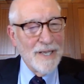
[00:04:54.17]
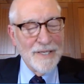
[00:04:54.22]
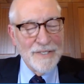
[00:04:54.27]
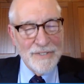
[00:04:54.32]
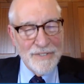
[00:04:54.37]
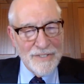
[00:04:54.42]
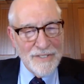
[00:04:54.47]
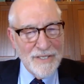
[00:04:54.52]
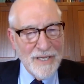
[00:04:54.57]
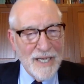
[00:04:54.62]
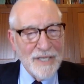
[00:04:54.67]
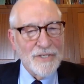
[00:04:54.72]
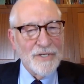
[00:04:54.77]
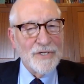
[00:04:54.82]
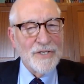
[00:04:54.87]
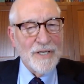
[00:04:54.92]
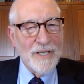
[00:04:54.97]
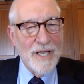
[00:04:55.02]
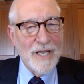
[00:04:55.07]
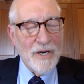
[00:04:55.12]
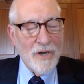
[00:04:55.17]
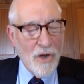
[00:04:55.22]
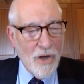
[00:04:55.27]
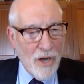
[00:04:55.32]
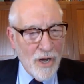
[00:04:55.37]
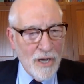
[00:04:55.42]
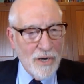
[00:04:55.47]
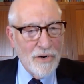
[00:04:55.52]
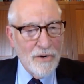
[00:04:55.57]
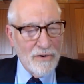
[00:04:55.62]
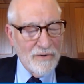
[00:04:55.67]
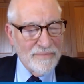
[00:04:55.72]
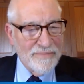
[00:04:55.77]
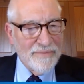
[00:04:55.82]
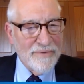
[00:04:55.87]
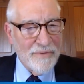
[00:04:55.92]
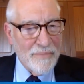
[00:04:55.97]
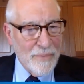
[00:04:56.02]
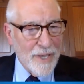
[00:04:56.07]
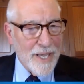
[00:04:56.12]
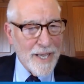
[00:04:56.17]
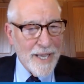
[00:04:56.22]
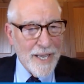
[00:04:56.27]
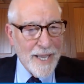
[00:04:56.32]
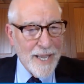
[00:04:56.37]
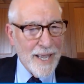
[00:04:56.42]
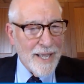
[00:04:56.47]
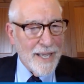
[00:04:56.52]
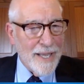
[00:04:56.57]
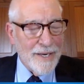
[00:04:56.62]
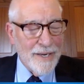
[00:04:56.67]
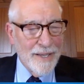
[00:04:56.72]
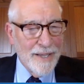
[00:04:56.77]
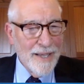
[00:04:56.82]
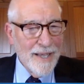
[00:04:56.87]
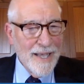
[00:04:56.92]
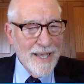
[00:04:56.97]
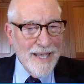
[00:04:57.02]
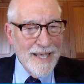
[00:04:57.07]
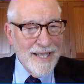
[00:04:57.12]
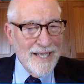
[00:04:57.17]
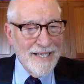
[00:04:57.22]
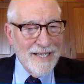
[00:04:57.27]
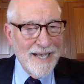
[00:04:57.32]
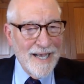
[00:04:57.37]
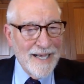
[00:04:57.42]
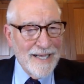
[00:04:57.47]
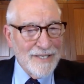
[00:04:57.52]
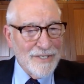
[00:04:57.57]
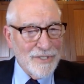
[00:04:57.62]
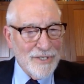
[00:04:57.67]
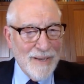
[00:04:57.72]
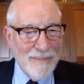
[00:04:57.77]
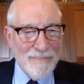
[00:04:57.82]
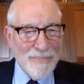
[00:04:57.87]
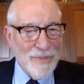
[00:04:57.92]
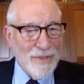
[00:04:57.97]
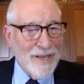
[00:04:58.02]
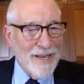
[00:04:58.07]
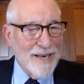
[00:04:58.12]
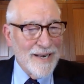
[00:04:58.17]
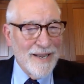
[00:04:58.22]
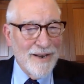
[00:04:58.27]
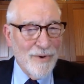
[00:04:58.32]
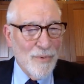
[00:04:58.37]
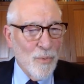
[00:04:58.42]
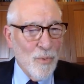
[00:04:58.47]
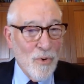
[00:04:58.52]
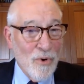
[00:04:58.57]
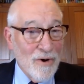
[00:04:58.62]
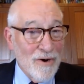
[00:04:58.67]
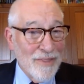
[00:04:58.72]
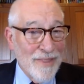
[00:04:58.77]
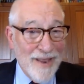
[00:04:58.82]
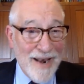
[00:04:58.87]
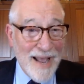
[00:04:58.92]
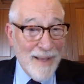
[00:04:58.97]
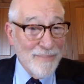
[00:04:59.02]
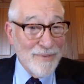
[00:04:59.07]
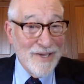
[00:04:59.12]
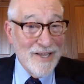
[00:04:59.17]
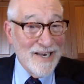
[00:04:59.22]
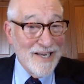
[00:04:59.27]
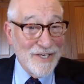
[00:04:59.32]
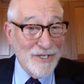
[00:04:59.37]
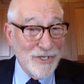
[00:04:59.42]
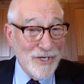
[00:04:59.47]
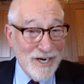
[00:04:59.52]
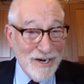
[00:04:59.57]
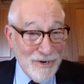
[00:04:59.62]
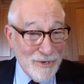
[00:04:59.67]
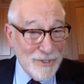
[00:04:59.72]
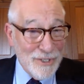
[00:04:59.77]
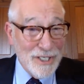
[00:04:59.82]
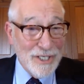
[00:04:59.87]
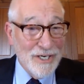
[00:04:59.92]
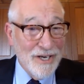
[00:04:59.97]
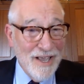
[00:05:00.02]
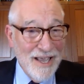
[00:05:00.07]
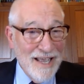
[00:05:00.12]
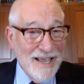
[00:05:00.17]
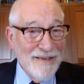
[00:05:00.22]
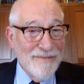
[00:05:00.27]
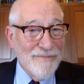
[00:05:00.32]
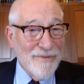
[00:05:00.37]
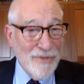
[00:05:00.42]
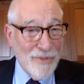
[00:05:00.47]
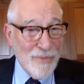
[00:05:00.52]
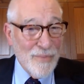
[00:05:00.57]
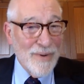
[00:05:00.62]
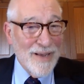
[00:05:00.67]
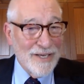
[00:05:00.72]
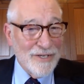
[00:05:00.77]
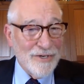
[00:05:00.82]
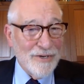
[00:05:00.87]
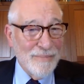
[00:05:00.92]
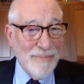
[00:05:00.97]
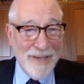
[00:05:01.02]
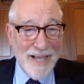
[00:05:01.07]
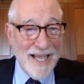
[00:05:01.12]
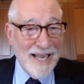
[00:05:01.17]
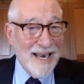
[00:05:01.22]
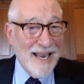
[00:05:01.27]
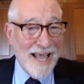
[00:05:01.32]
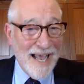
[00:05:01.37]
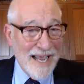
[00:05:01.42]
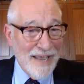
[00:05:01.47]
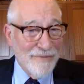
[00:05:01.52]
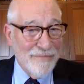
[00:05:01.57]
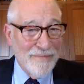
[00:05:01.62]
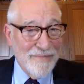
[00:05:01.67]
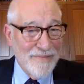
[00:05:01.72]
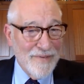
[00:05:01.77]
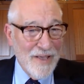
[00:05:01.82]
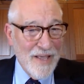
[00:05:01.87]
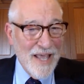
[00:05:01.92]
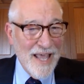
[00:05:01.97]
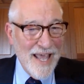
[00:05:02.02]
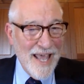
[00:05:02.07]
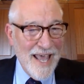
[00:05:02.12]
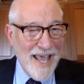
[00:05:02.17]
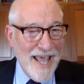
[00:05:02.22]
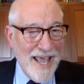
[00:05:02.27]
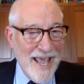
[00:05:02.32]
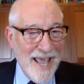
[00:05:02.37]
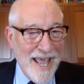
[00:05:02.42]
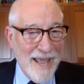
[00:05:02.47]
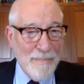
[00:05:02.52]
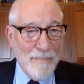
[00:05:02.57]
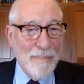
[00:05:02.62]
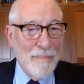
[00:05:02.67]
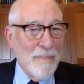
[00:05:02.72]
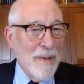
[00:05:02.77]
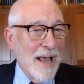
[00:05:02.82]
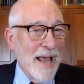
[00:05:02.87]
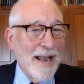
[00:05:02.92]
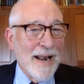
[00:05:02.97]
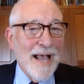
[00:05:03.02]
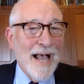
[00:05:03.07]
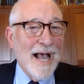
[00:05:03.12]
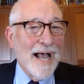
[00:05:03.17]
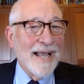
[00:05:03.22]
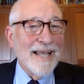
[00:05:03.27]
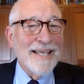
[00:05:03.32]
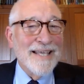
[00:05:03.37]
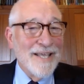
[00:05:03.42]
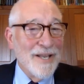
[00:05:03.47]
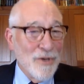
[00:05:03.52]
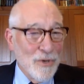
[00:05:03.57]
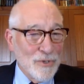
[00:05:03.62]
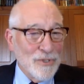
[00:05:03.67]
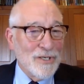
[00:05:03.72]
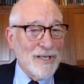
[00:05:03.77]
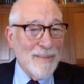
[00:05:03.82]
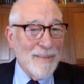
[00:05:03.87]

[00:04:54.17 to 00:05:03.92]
such an honor for me, and an award that I'm going to cherish for the rest of my life. And you know